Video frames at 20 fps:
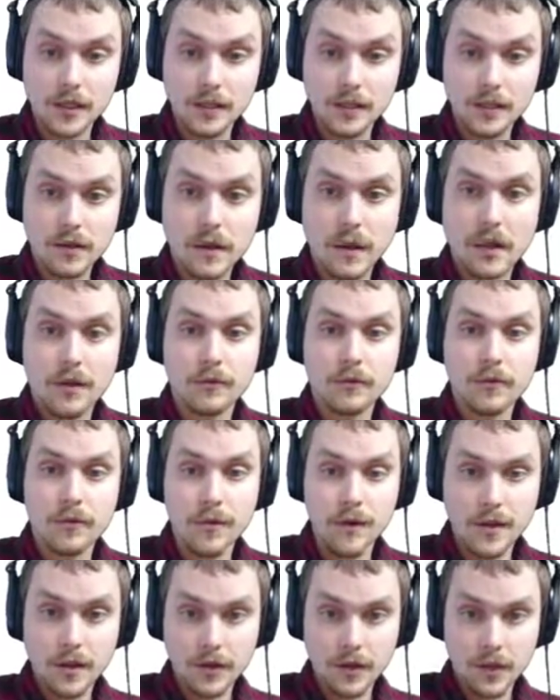the account,
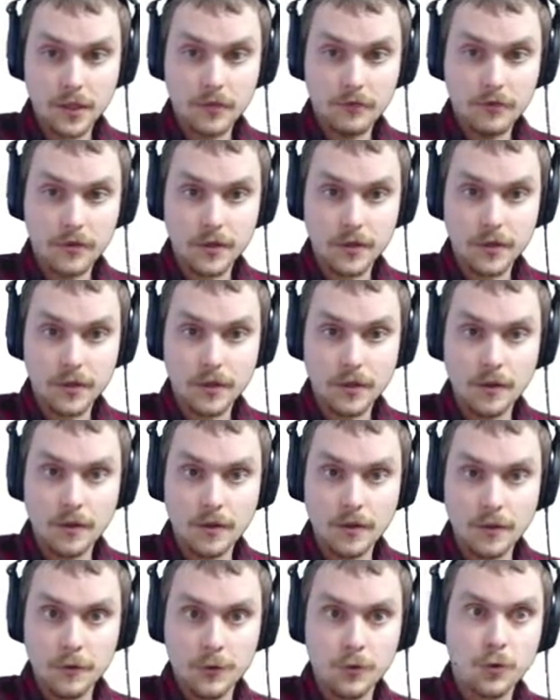they are giving
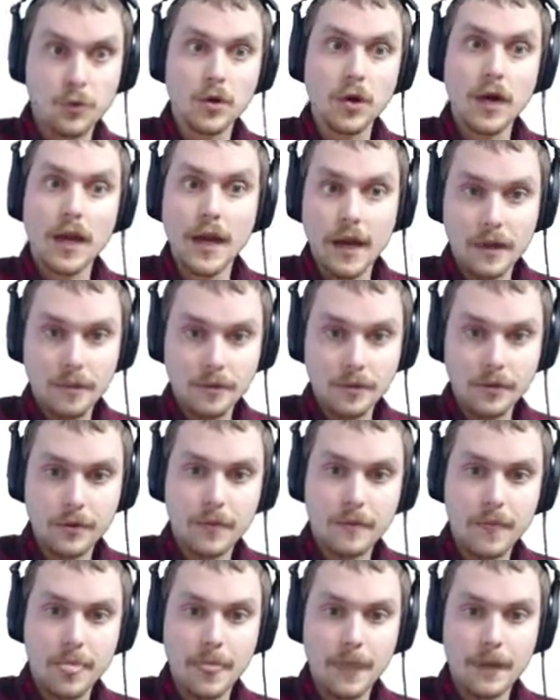your app
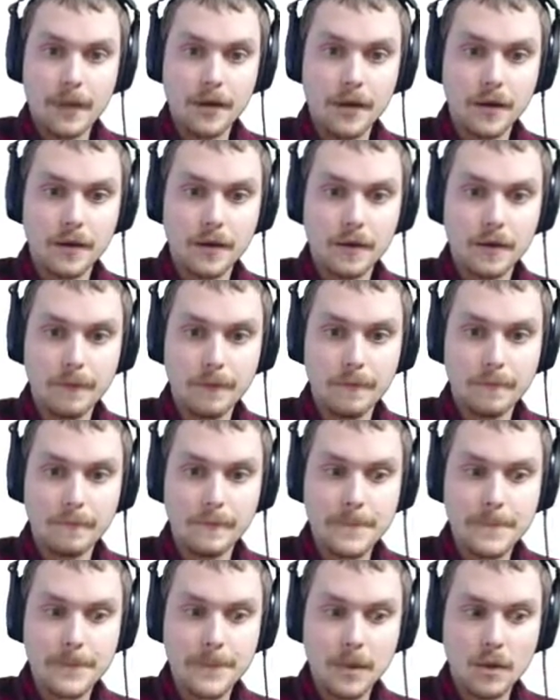um,
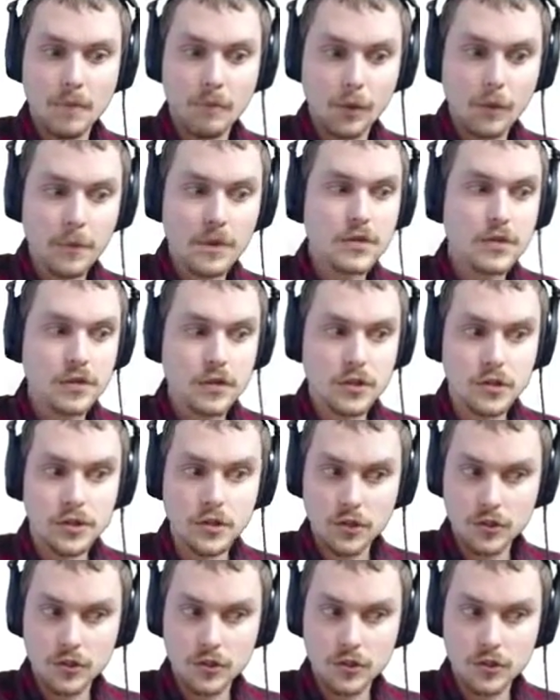permission to